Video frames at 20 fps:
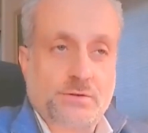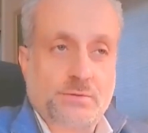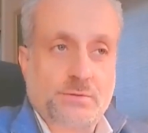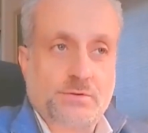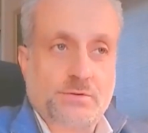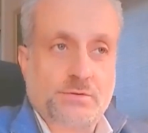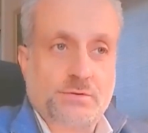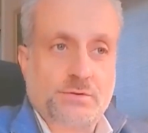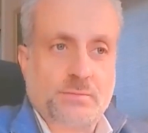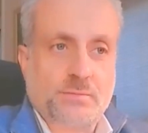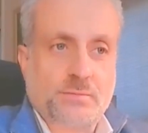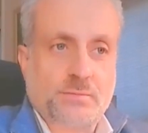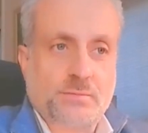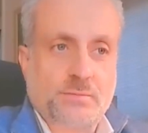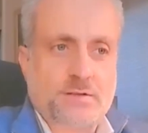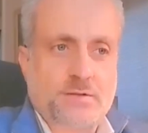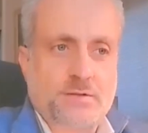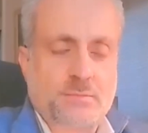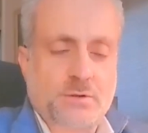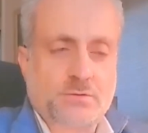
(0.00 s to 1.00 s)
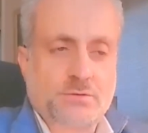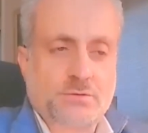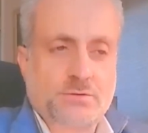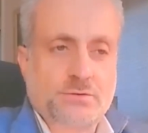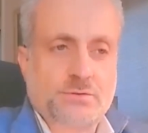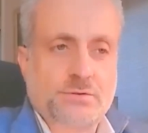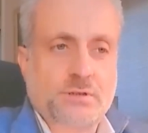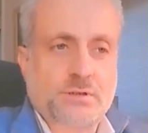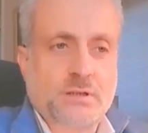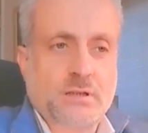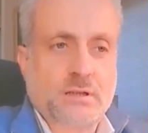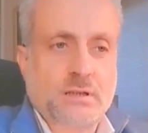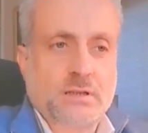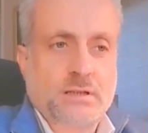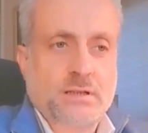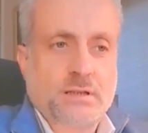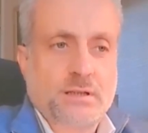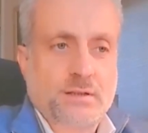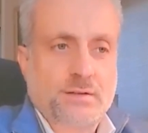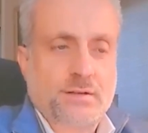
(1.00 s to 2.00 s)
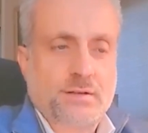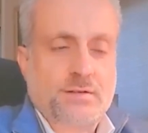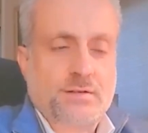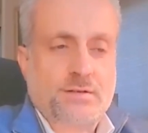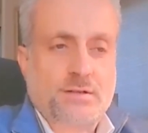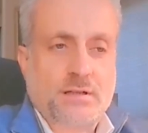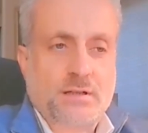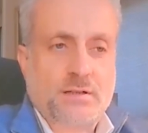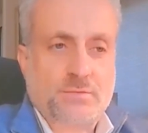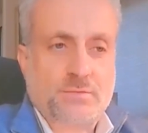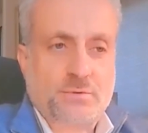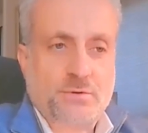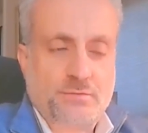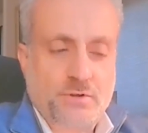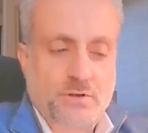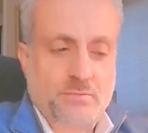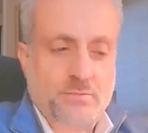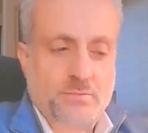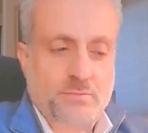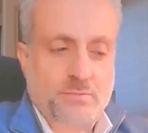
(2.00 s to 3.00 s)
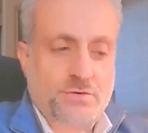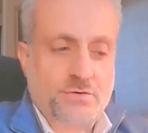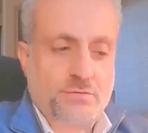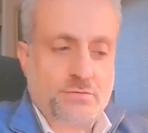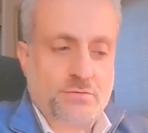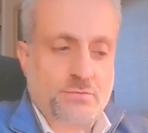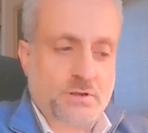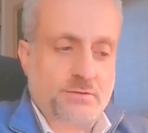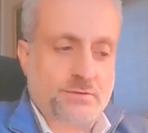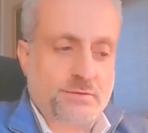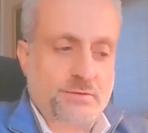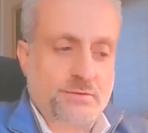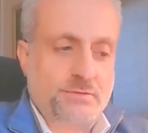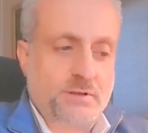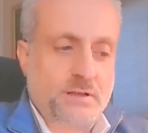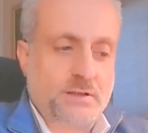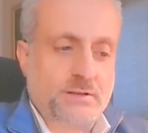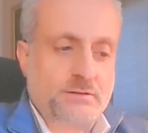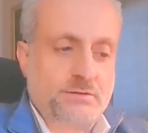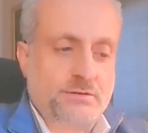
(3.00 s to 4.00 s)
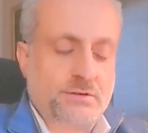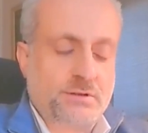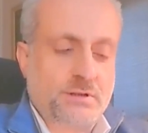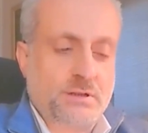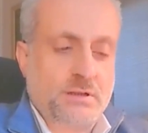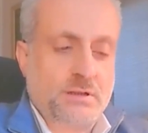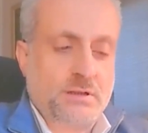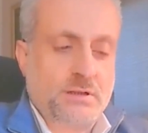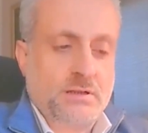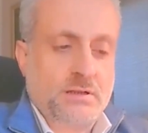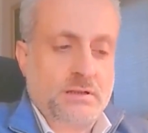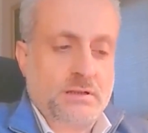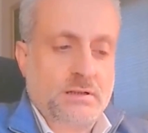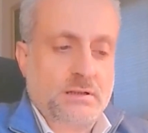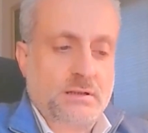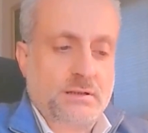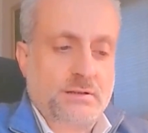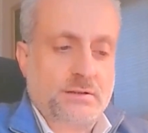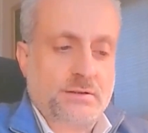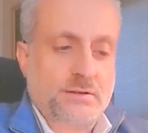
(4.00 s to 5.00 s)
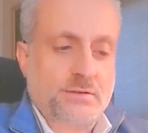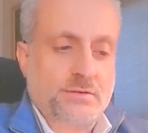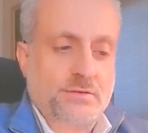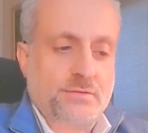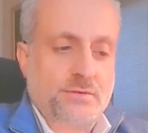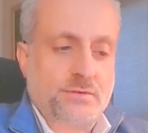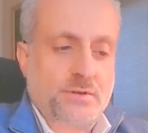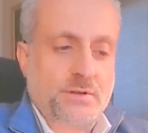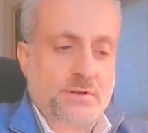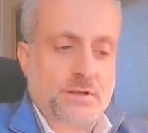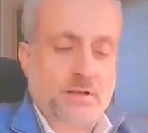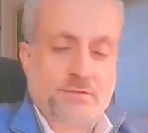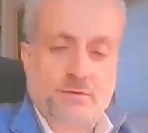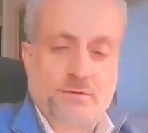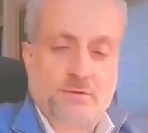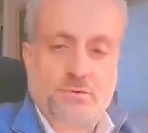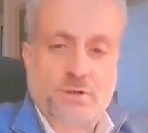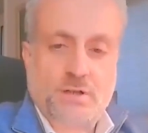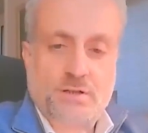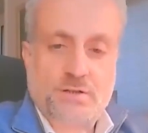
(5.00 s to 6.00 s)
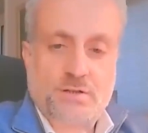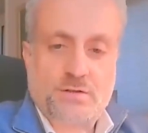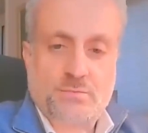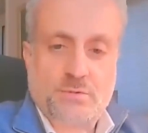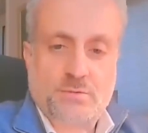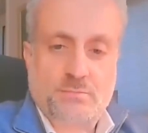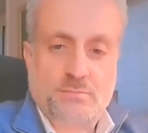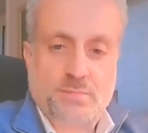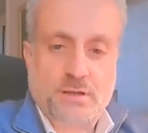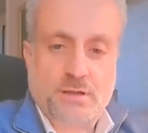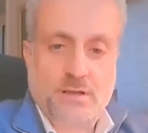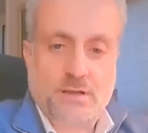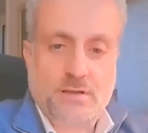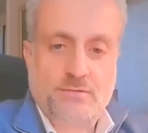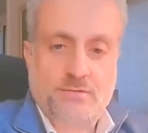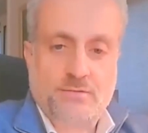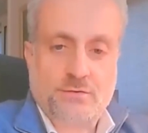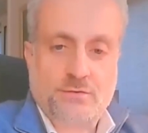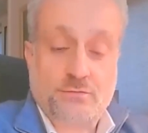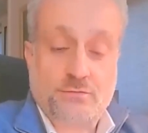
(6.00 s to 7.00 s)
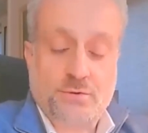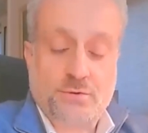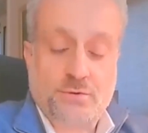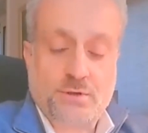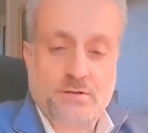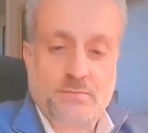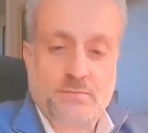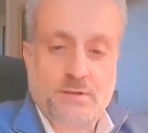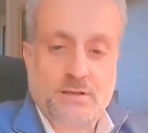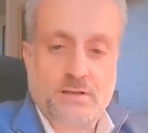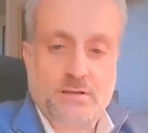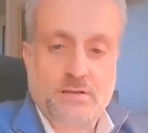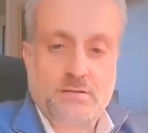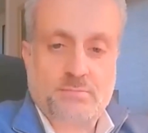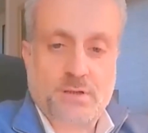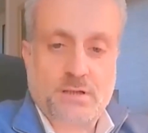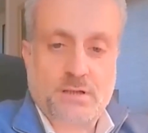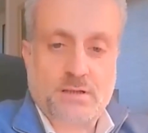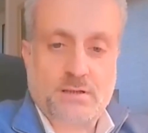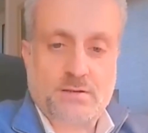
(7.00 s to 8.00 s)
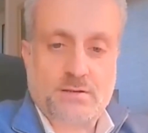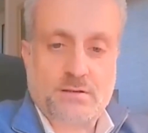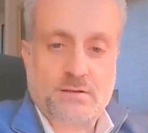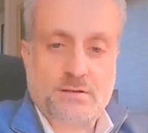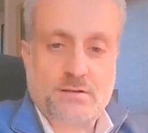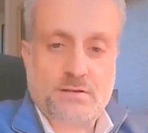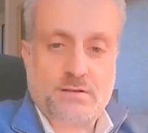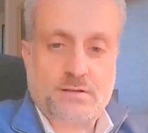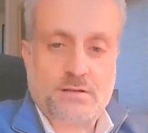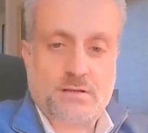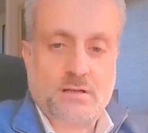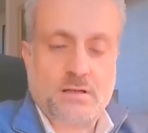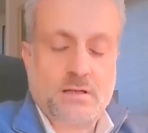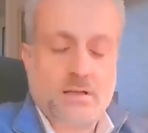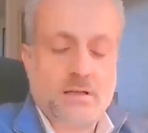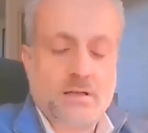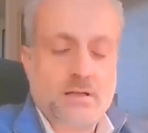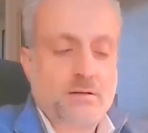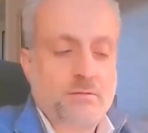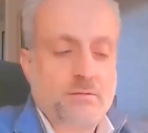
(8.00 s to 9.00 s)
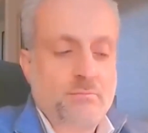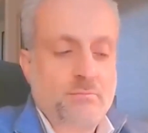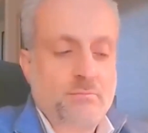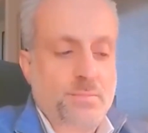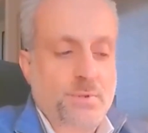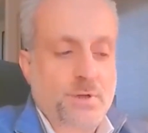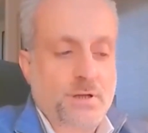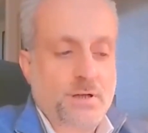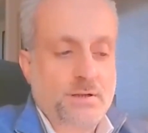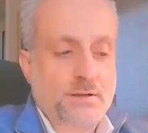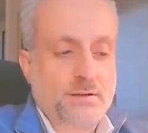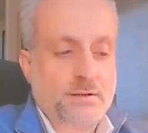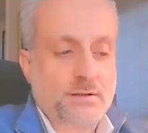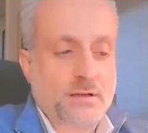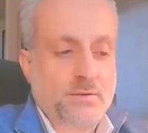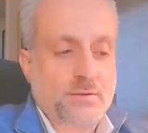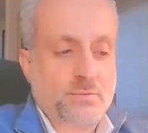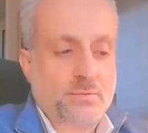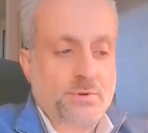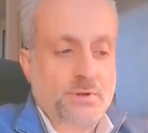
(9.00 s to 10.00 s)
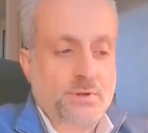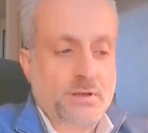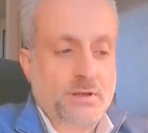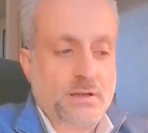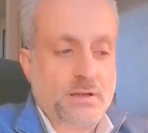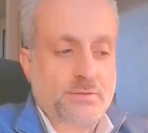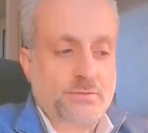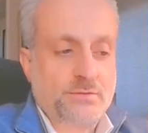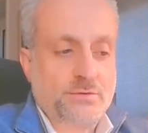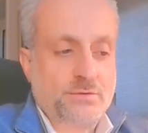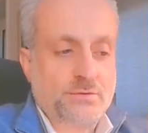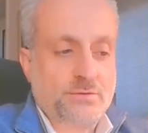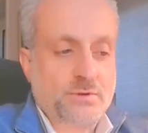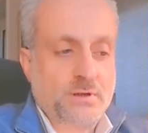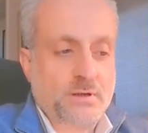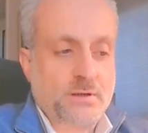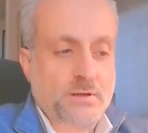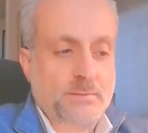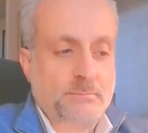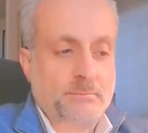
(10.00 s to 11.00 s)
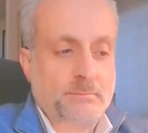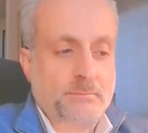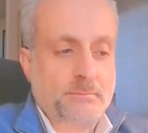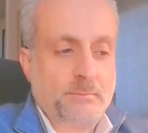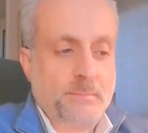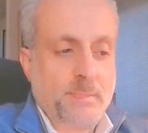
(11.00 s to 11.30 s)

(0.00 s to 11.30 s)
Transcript: sorry, to Yom Haatzmaut, as I said, we're very much aware of the fact that there is a very heavy price to be paid for freedom and independence, but that we have to